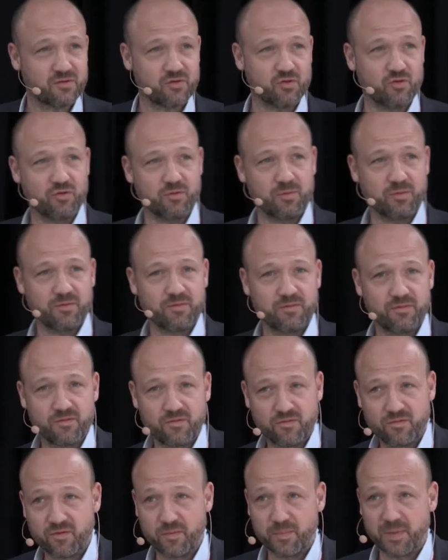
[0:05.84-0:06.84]

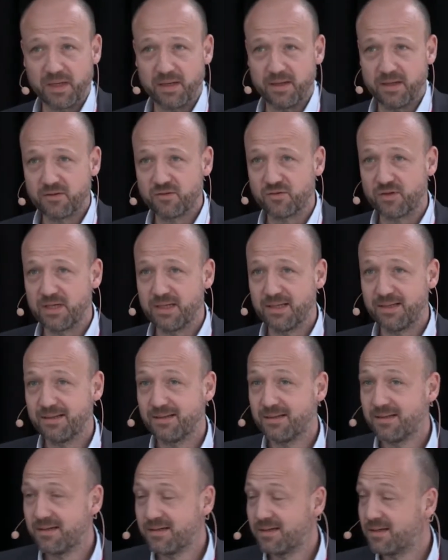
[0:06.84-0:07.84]
for being here today.
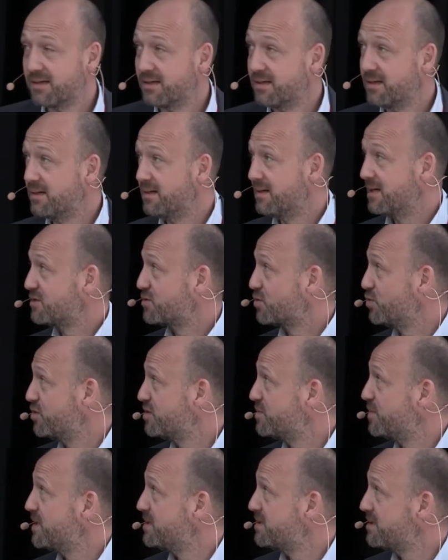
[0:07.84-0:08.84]
As Rune
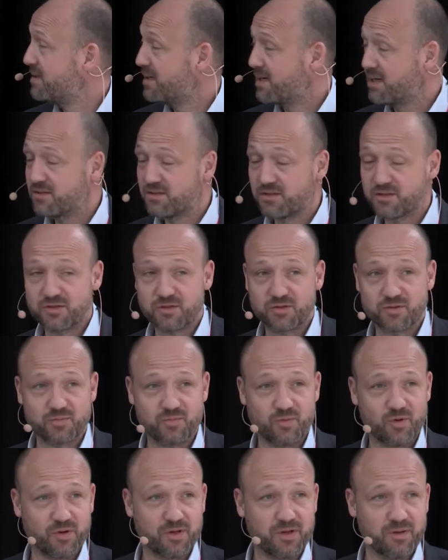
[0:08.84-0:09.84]
mentioned, I just
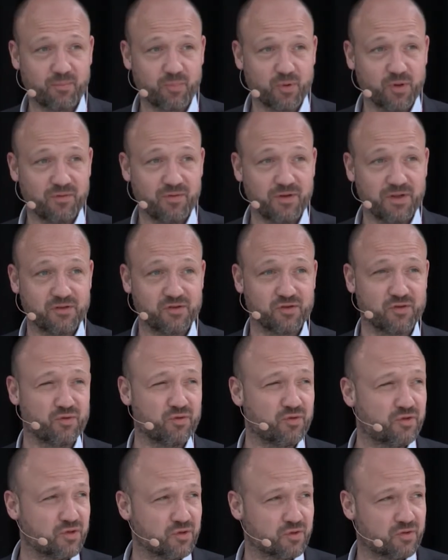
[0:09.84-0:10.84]
want to briefly
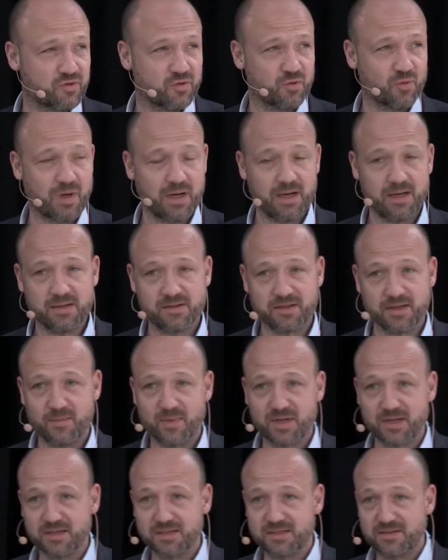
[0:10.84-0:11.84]
introduce you to why
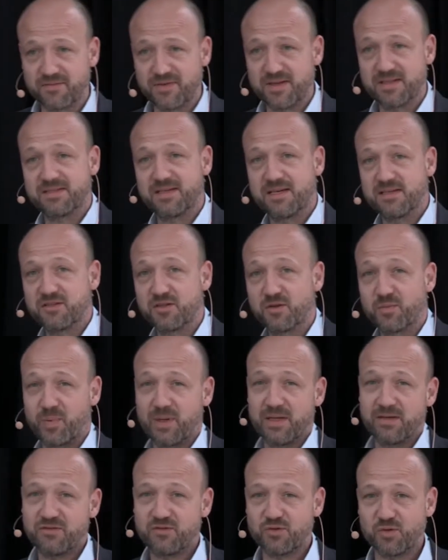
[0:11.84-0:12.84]
Denmark is a fantastic
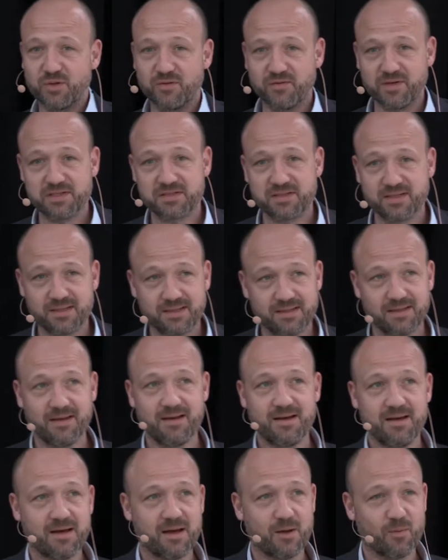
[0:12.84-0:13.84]
place to invest in
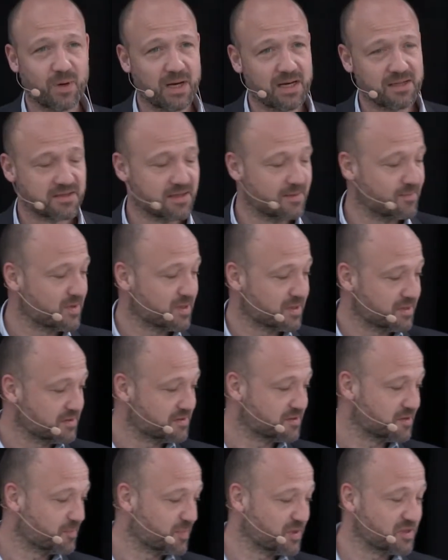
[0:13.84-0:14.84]
and why Denmark
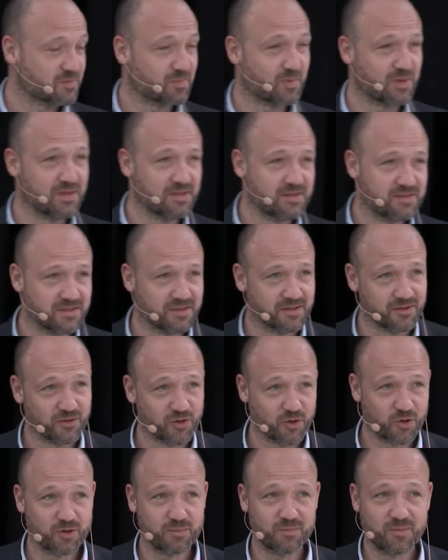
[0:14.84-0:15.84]
is the best place in
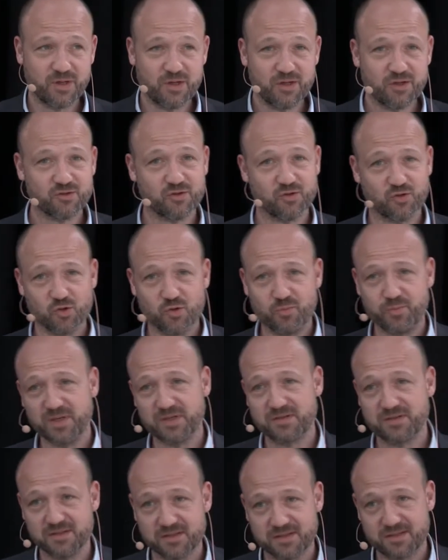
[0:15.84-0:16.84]
Europe to do
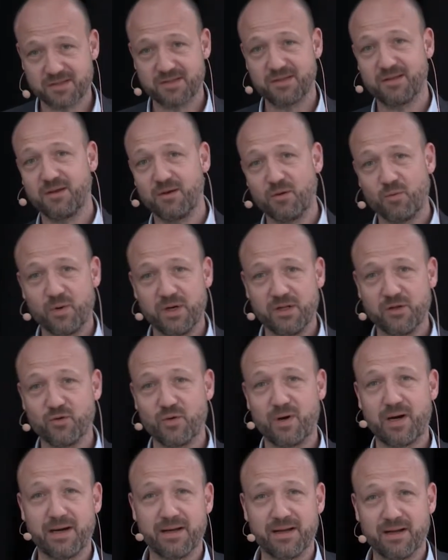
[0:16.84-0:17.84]
business when you
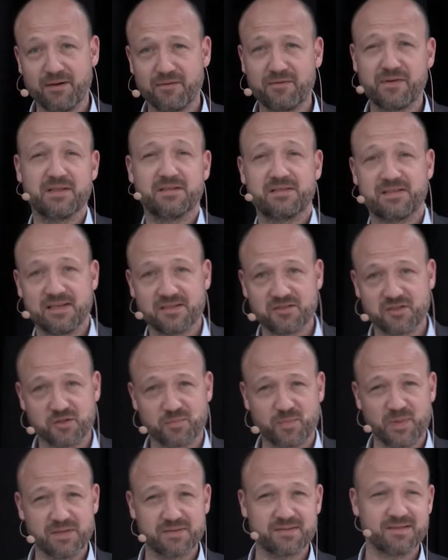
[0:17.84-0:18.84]
are in our fantastic
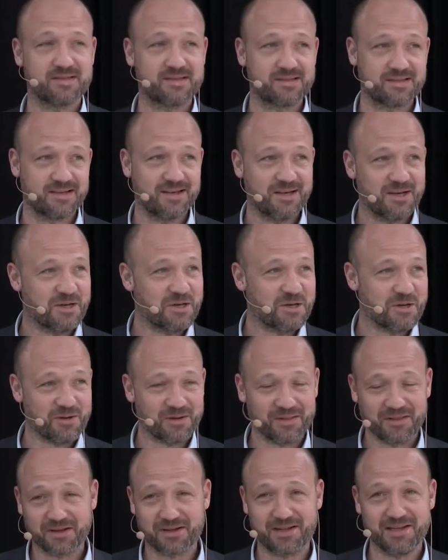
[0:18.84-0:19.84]
business,
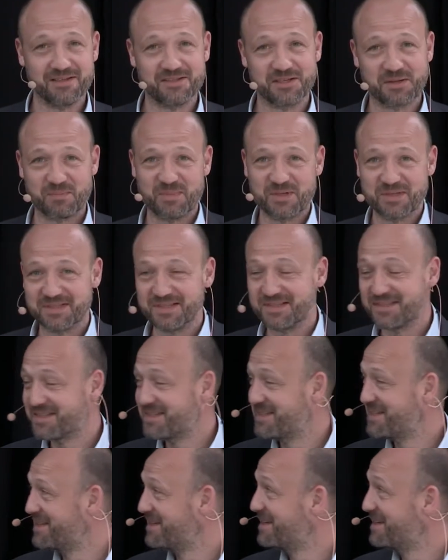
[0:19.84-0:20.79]
the clean tech business.